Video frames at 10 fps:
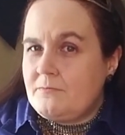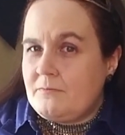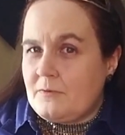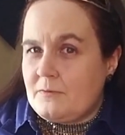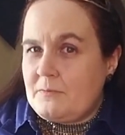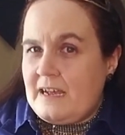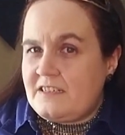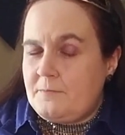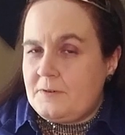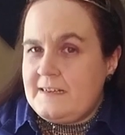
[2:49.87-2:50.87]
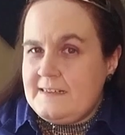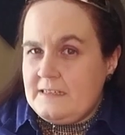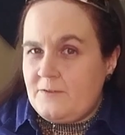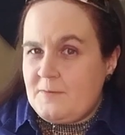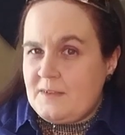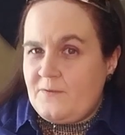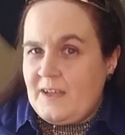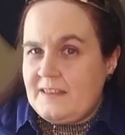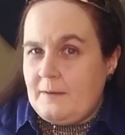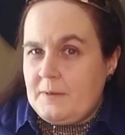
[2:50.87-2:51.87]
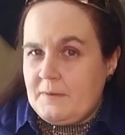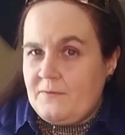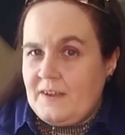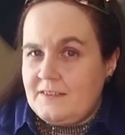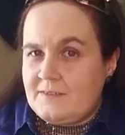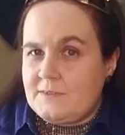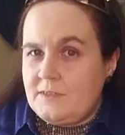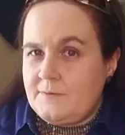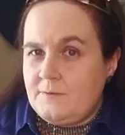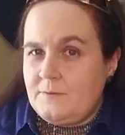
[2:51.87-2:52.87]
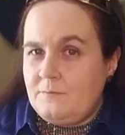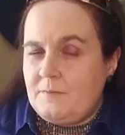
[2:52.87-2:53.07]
were actually pretty easy for me to find, I'll be able to find this one too.